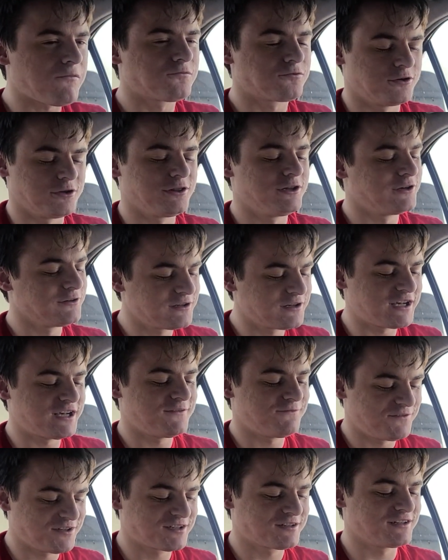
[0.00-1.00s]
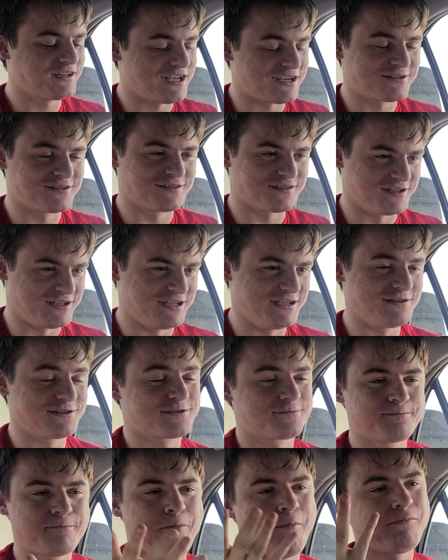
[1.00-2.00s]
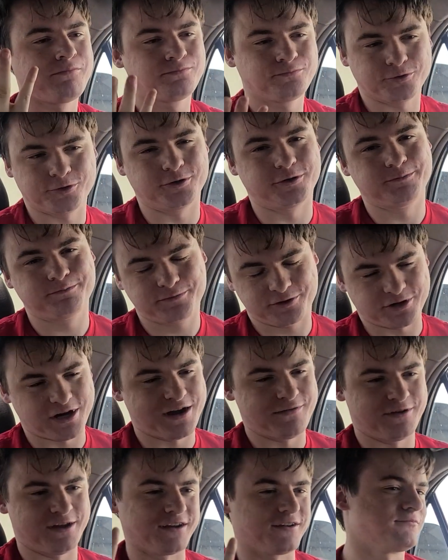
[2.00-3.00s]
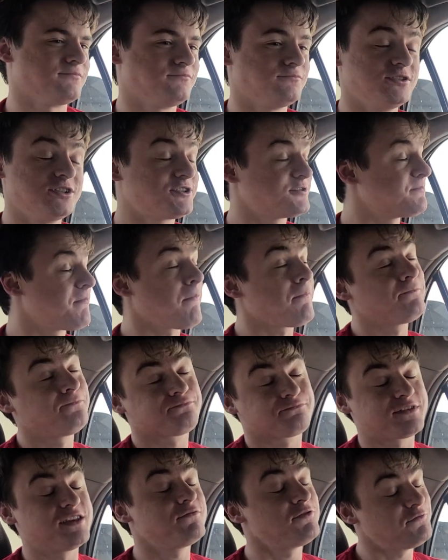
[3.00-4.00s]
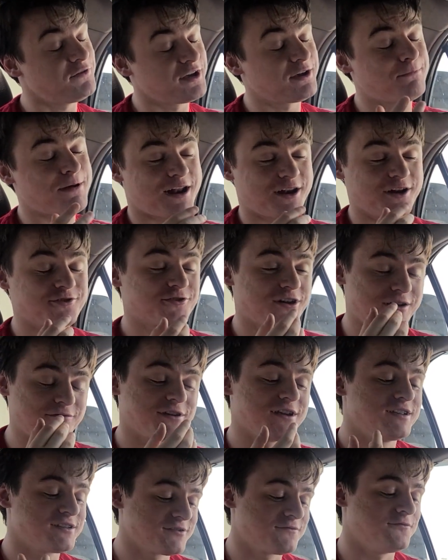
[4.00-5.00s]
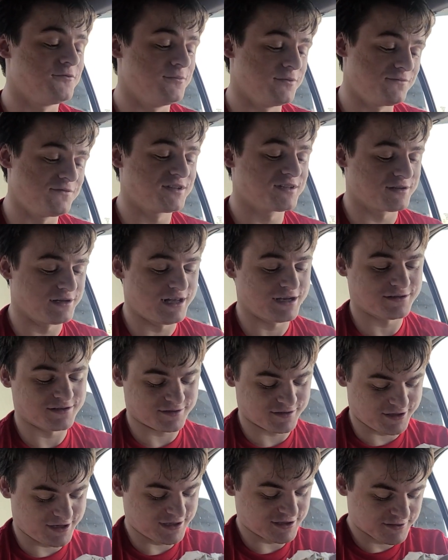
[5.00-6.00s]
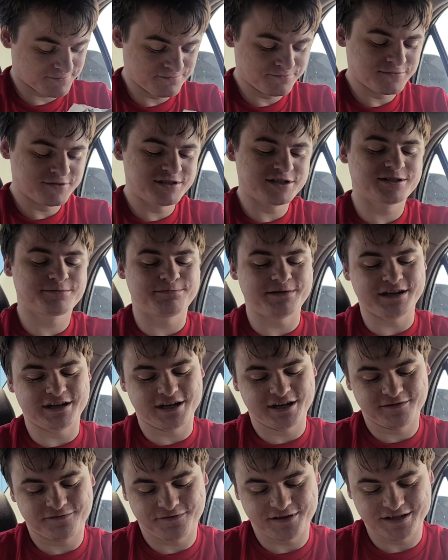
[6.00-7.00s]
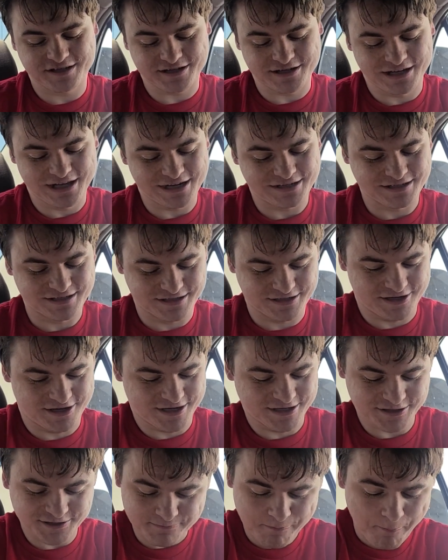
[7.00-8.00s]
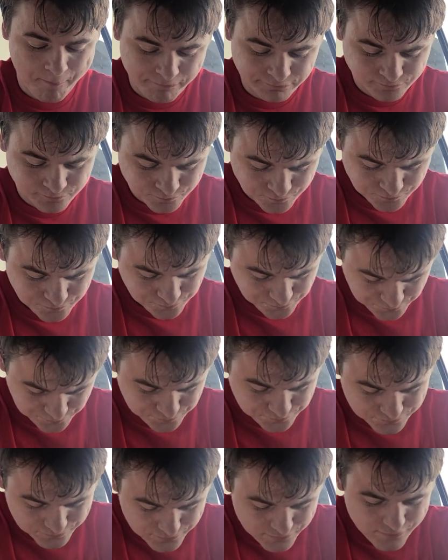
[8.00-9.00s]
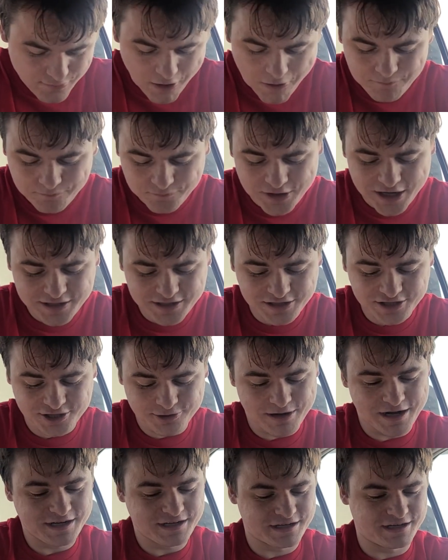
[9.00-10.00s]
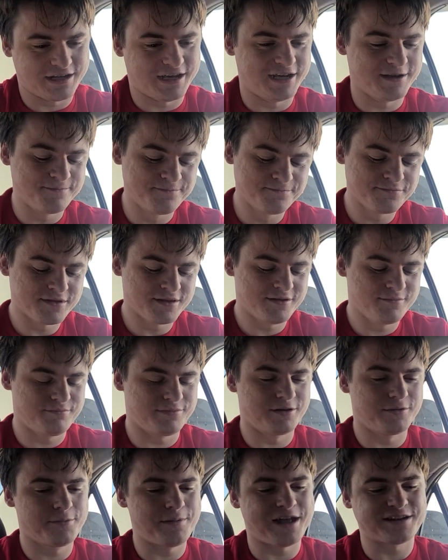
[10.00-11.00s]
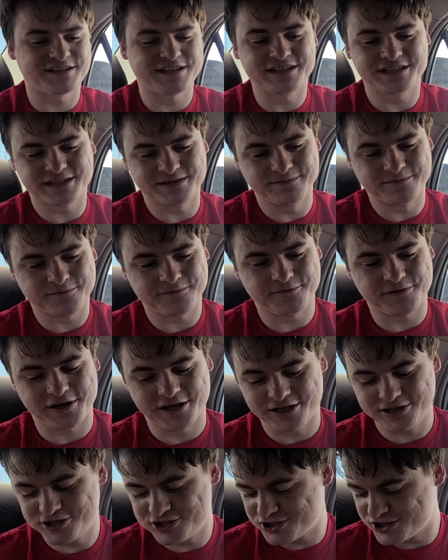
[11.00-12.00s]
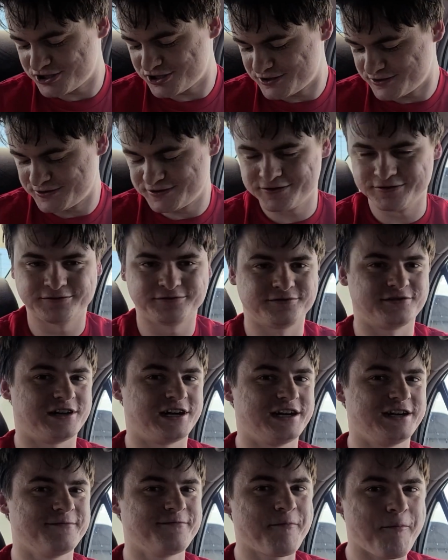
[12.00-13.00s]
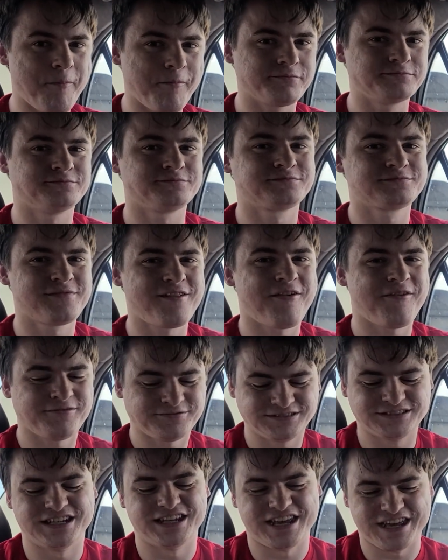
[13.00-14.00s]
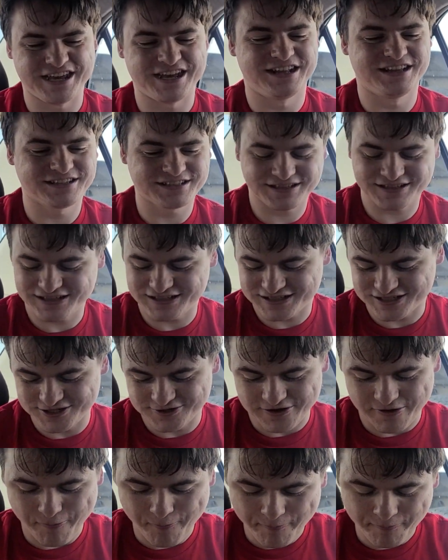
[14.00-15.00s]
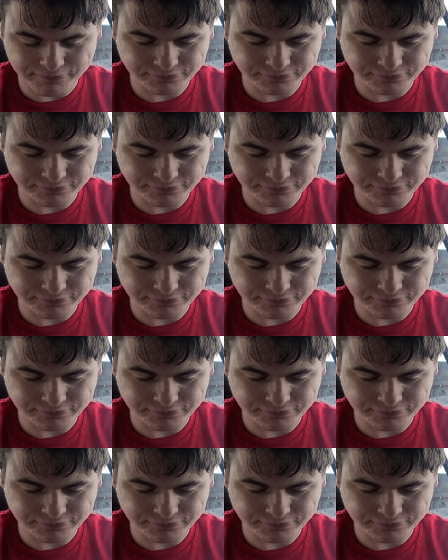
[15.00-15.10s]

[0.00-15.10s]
For a long day of physical exercise, or driving. Which, if you think about it, driving is a form of physical exercise. Speaking of physical exercise, I didn't do any today, but I'm about to eat some fudge, right? Yeah, let's do it.